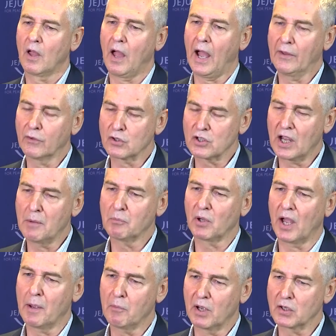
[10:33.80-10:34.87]
At the same
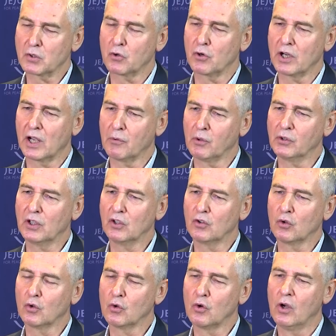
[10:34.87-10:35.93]
time as Korea will need
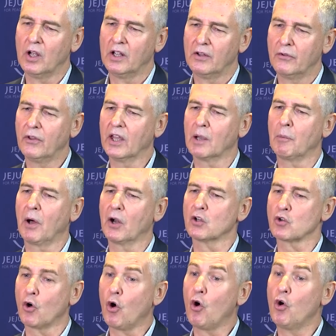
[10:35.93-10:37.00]
to think about its
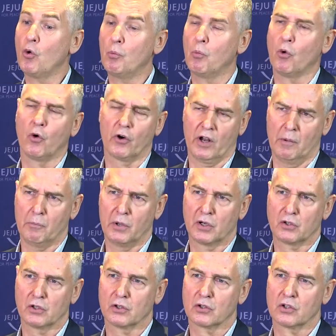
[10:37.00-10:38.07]
own more
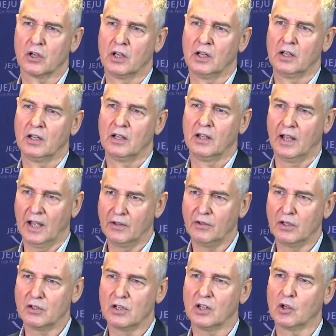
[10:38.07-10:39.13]
ambitious
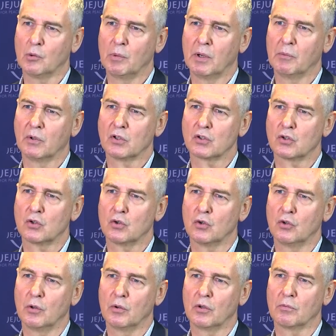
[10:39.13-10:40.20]
NDC commitments to
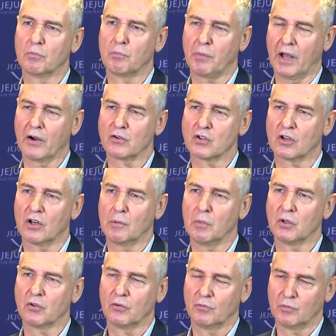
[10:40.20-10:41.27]
the Paris
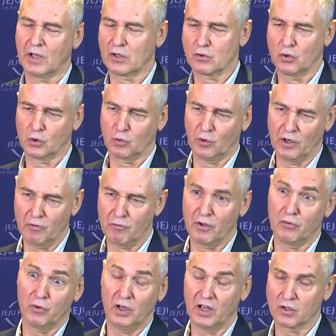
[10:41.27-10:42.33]
Agreement. That's not
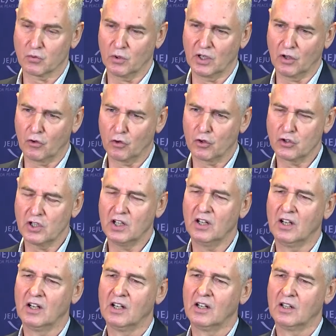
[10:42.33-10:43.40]
2050, that's 2030,
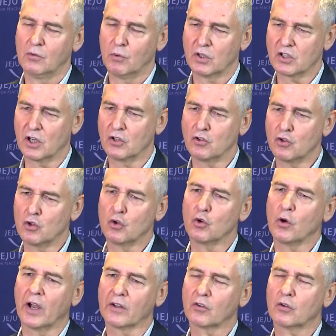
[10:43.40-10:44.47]
which are
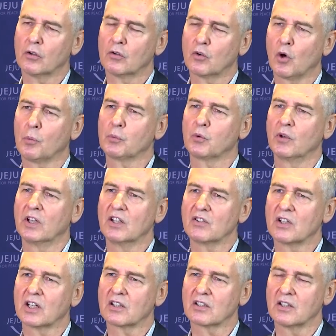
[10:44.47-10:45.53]
due at
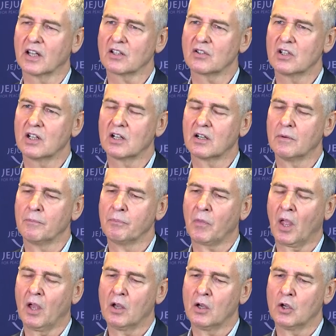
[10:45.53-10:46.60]
COP26 next year.
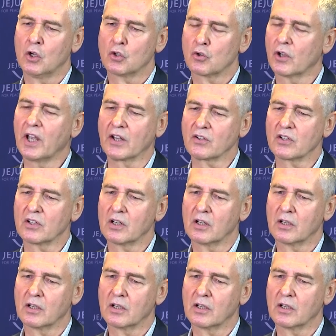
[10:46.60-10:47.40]
So yes,